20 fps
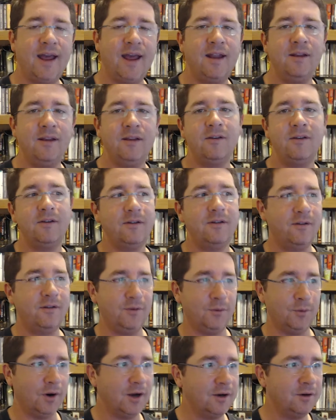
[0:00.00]
tens
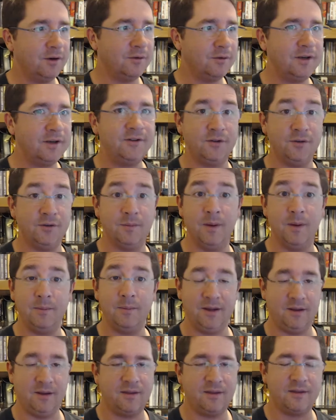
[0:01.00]
to hundreds to
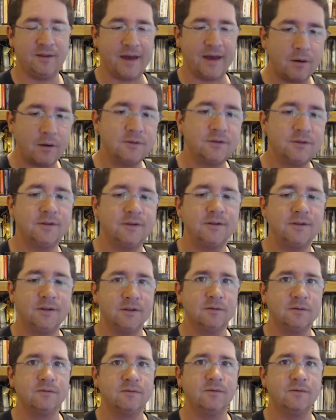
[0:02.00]
maybe thousands
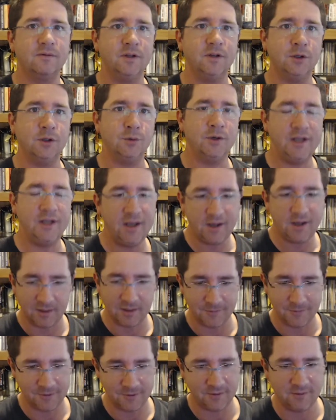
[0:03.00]
of unique
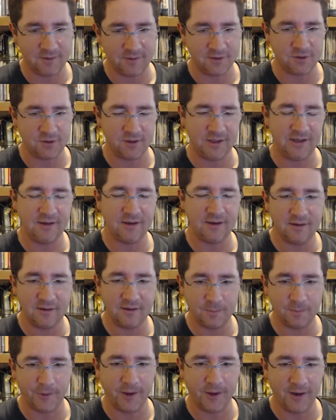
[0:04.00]
images that you need to
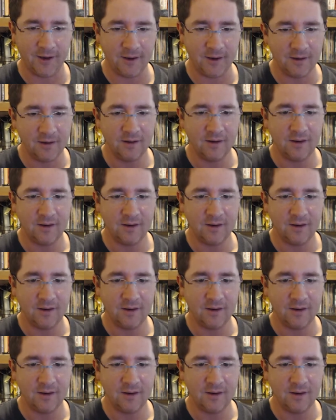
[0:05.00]
display.